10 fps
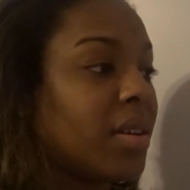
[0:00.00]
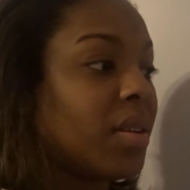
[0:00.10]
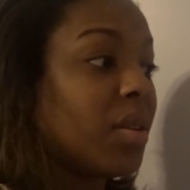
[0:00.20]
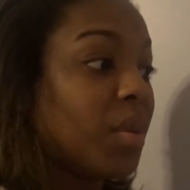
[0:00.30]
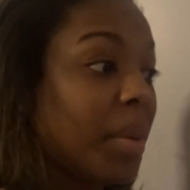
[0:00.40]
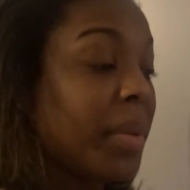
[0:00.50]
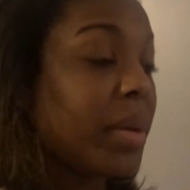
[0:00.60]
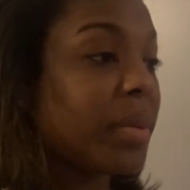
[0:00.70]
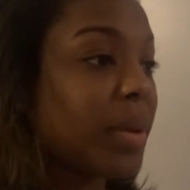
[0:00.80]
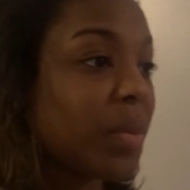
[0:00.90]
Do you want me
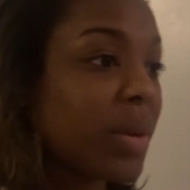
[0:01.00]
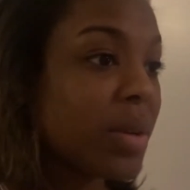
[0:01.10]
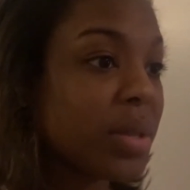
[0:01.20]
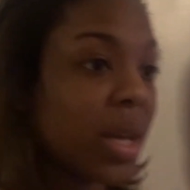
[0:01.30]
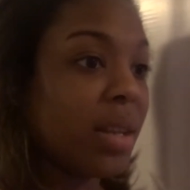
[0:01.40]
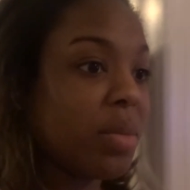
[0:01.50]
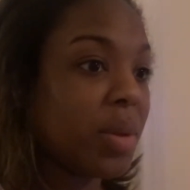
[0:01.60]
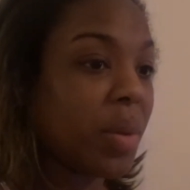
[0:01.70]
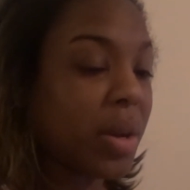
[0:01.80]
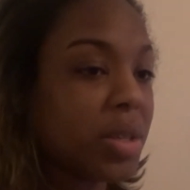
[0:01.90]
to be? What are you telling
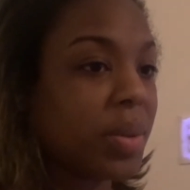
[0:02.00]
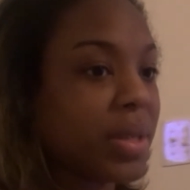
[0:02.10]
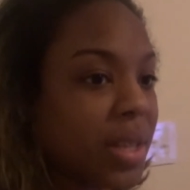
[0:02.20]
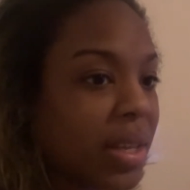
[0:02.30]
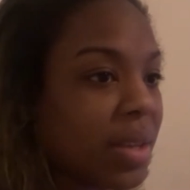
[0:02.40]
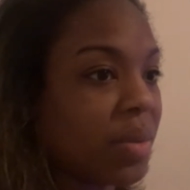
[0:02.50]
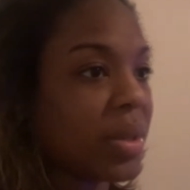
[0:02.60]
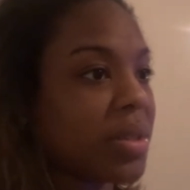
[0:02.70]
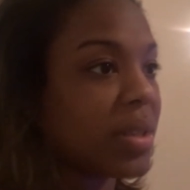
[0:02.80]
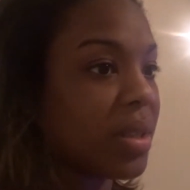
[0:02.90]
me? Why are you speaking sign
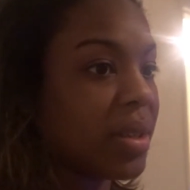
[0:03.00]
language?